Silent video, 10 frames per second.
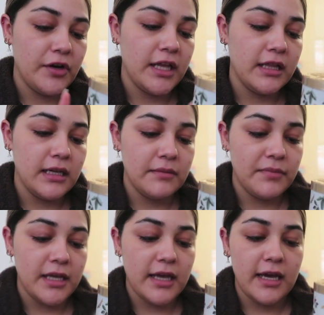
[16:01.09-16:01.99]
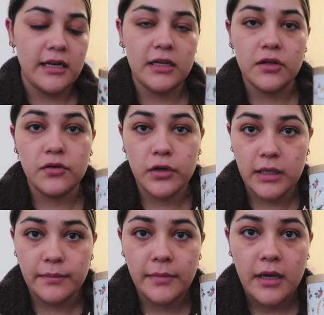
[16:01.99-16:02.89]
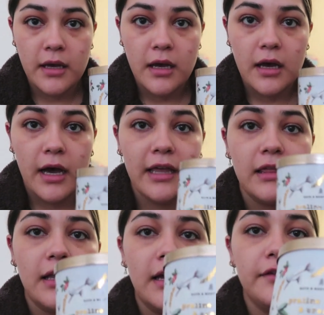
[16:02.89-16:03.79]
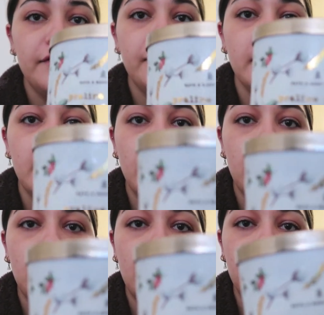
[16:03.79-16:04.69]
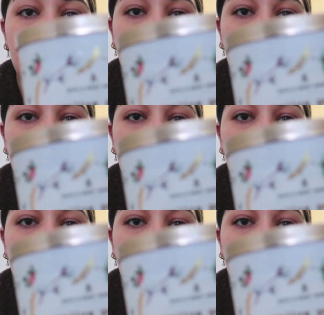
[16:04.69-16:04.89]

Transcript: Praline Pecan and Cream. I love, love